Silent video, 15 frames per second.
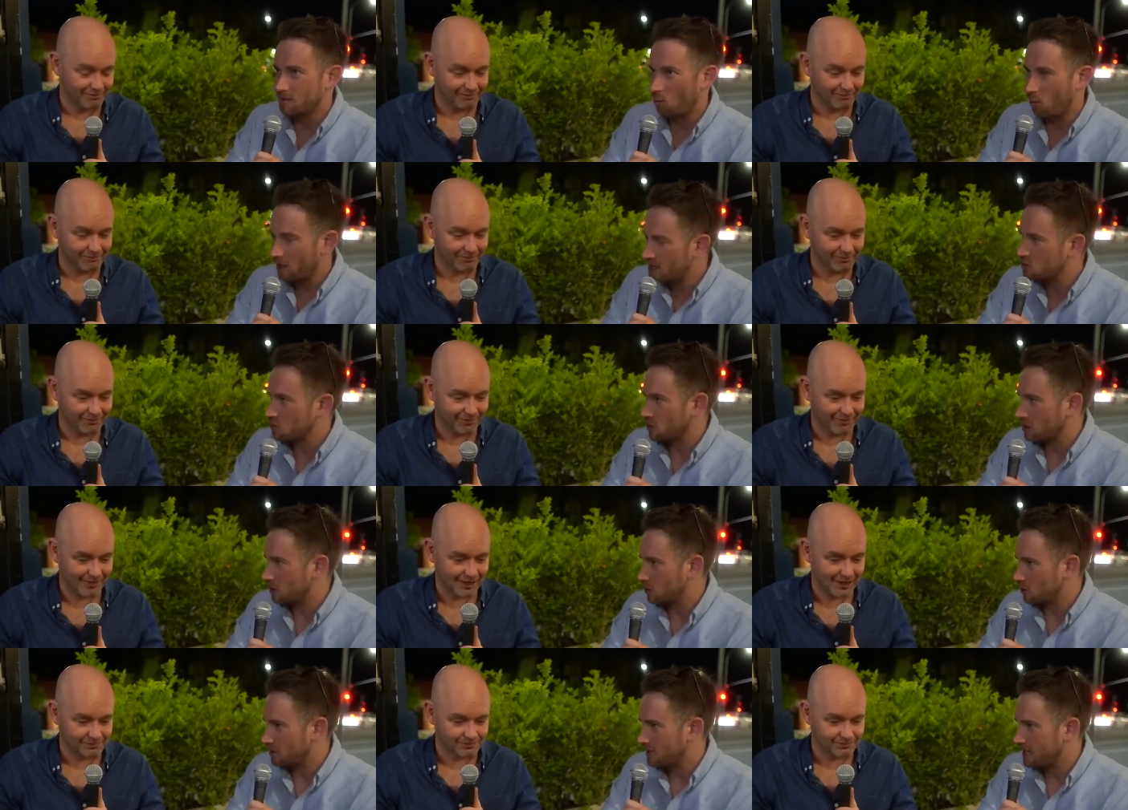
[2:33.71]
Speaker 1: When is cricket
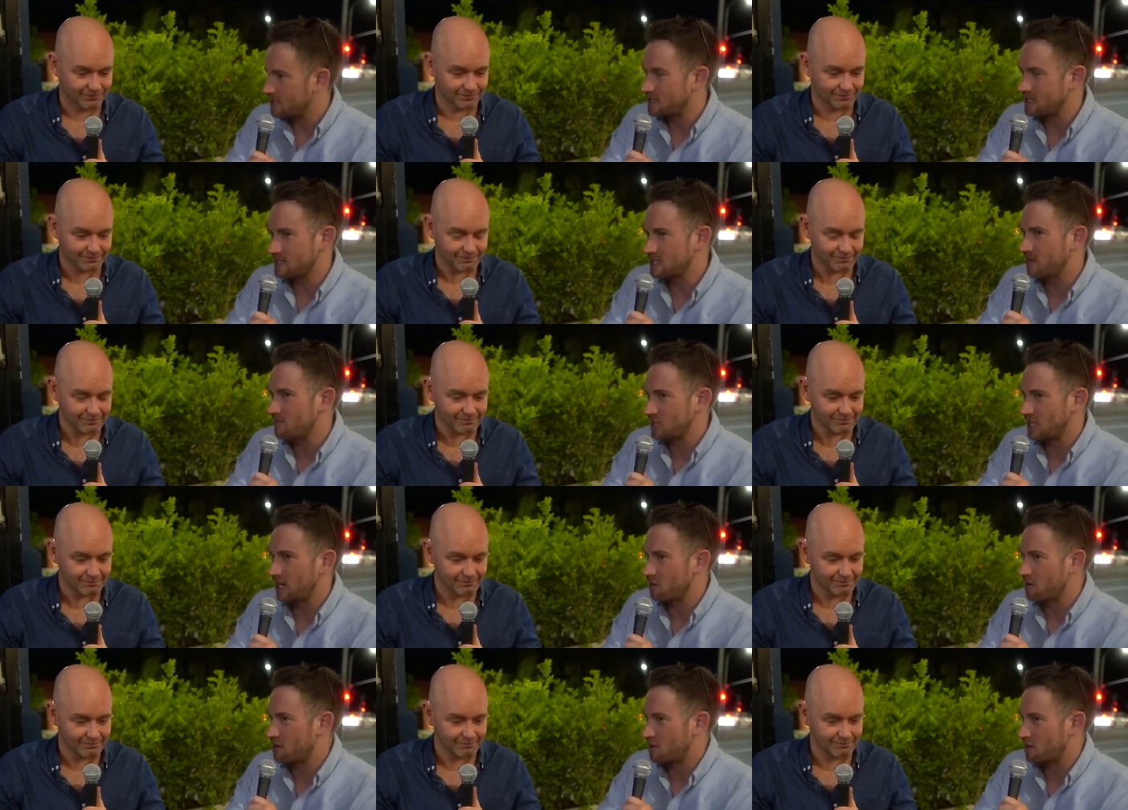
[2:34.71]
good? He's, he's averaging
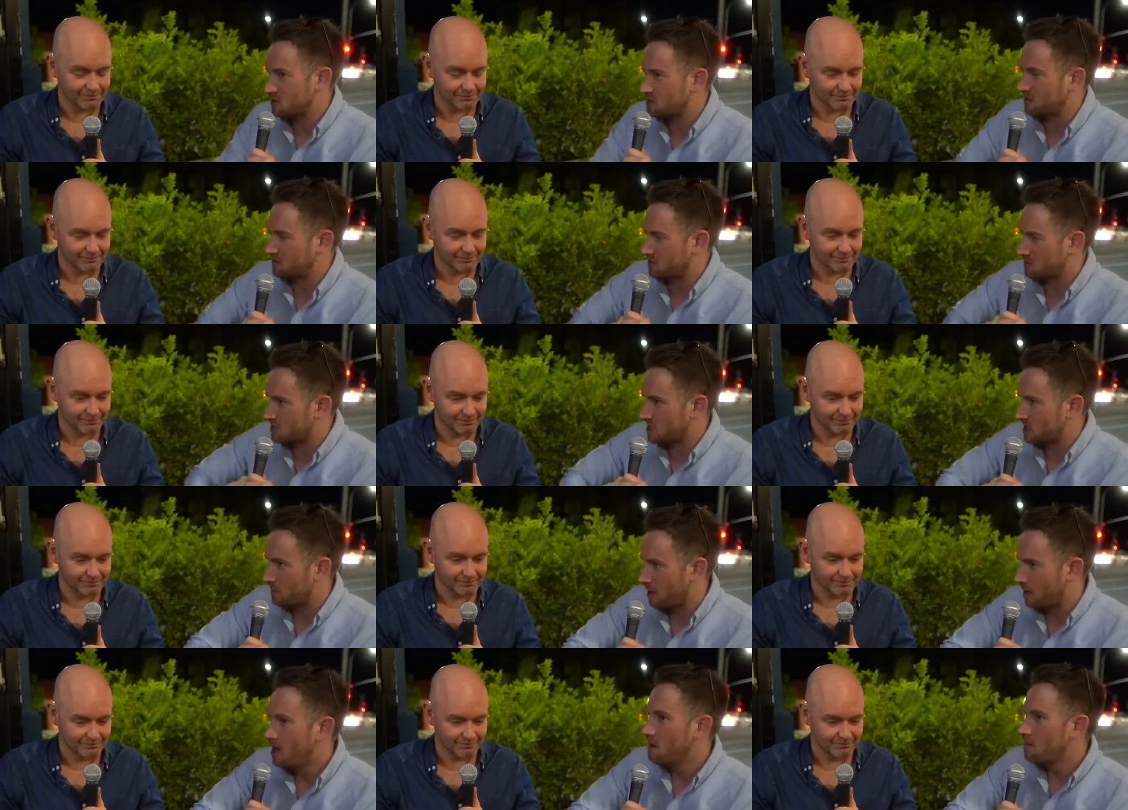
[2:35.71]
136 for the
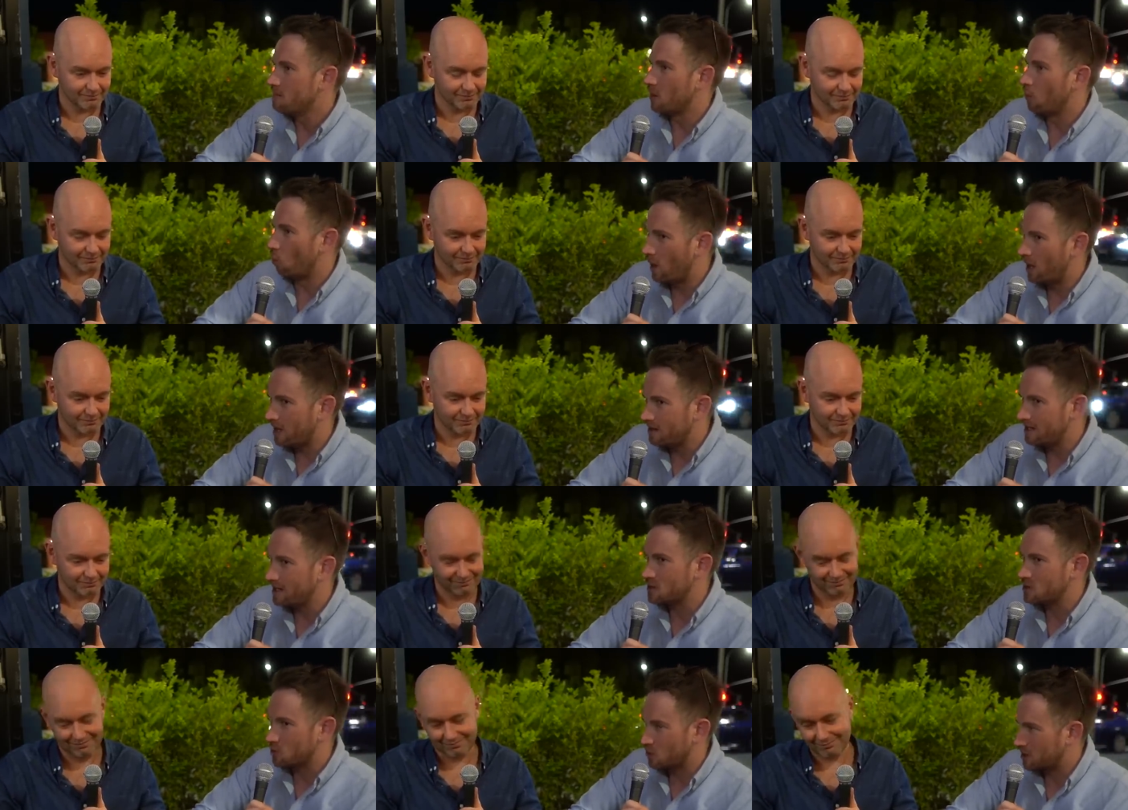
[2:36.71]
summer, but when
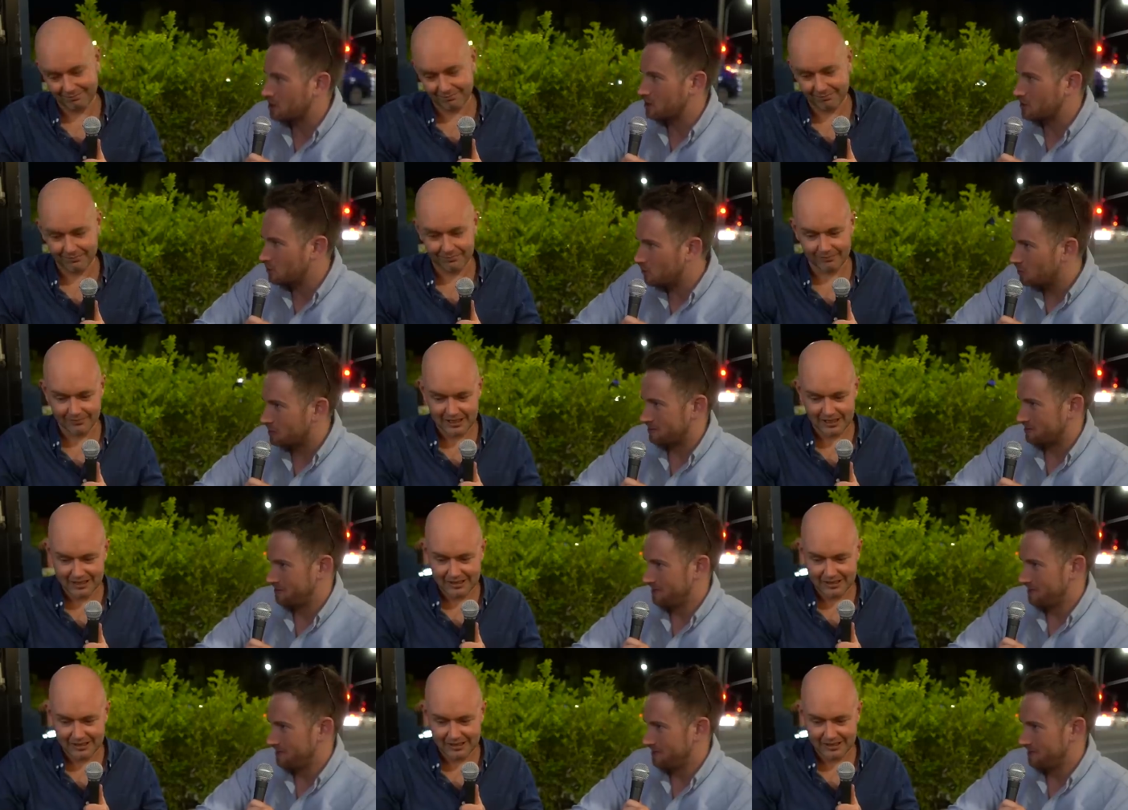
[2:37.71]
is cricket good?